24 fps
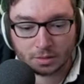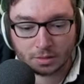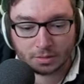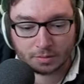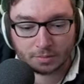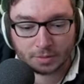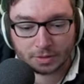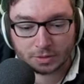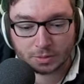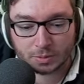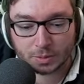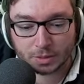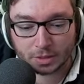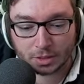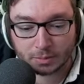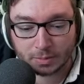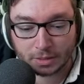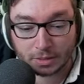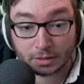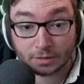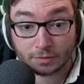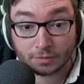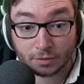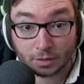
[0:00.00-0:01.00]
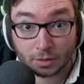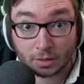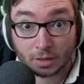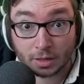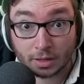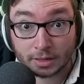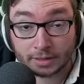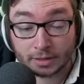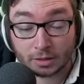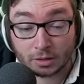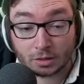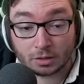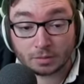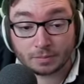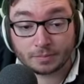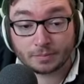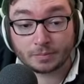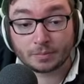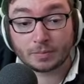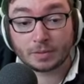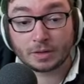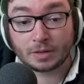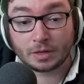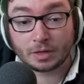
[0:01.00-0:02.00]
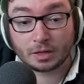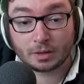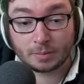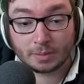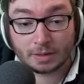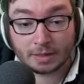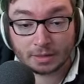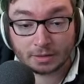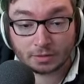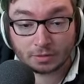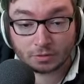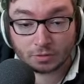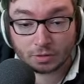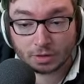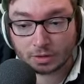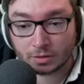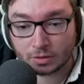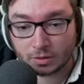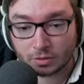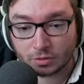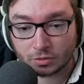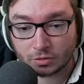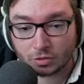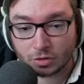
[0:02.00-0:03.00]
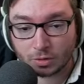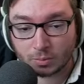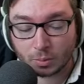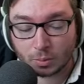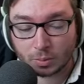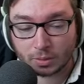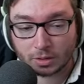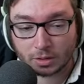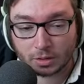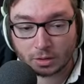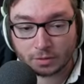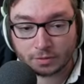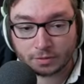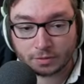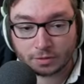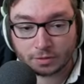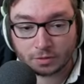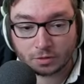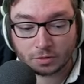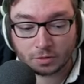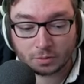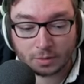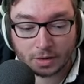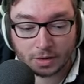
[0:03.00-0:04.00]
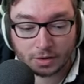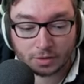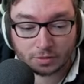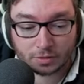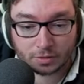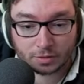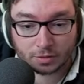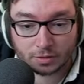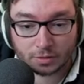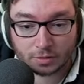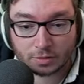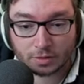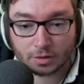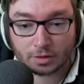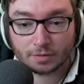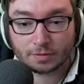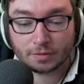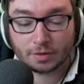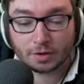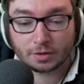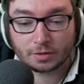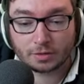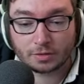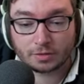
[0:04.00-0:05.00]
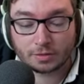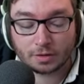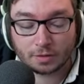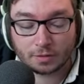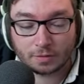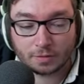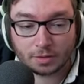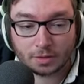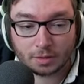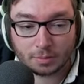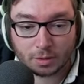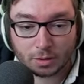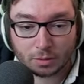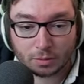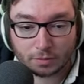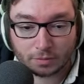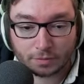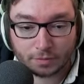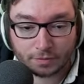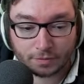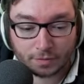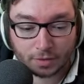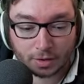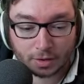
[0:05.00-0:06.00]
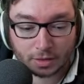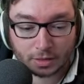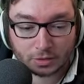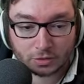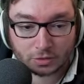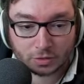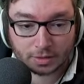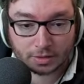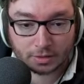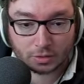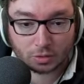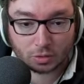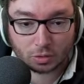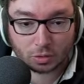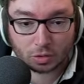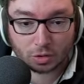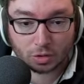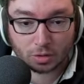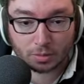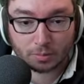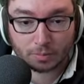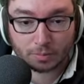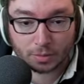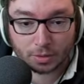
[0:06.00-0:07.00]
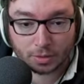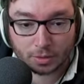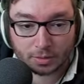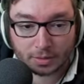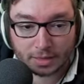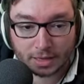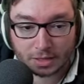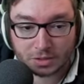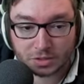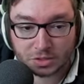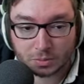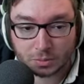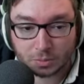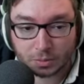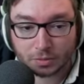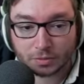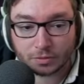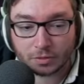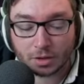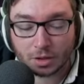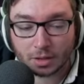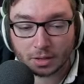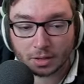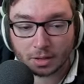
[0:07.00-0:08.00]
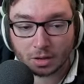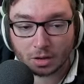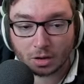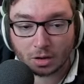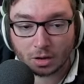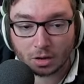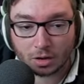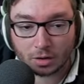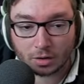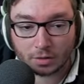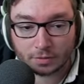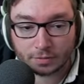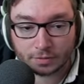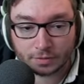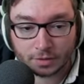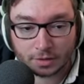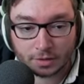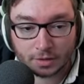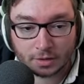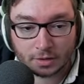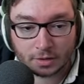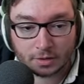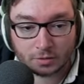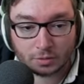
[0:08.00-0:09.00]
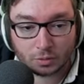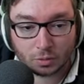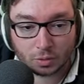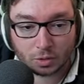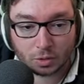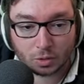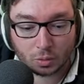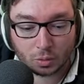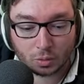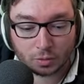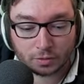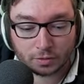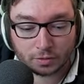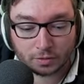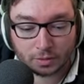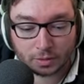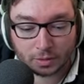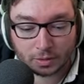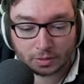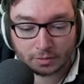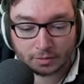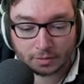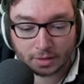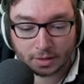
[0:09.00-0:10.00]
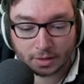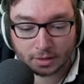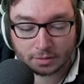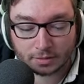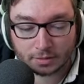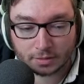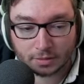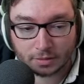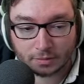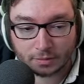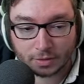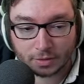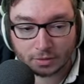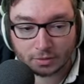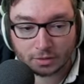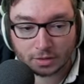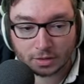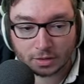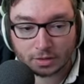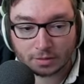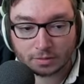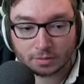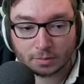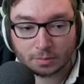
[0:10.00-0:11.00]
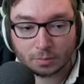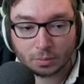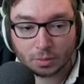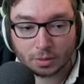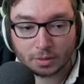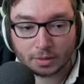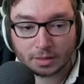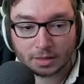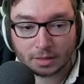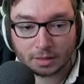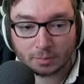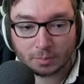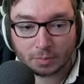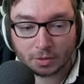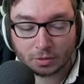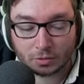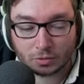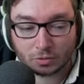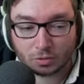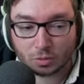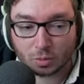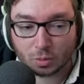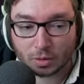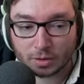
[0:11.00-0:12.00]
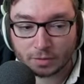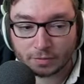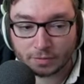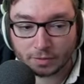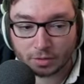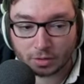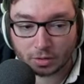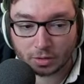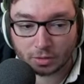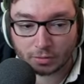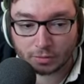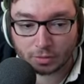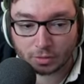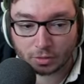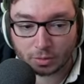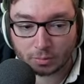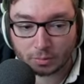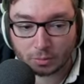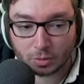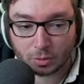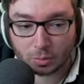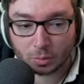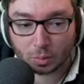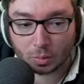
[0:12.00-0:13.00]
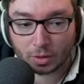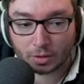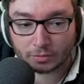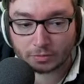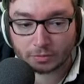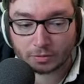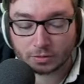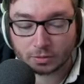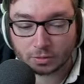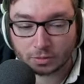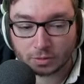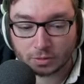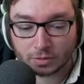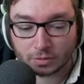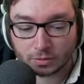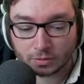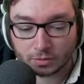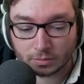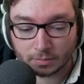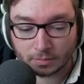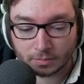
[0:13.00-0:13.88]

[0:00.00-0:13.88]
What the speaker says: Because we're going to be in the front line a lot, we're going to be in trouble in a lot of situations. You're going to find yourself in the middle of a fight, trying to do your combo, catching one target off, doing auto attacks, and eventually at some point here, because you're quite far up, you will have to Zhonya's.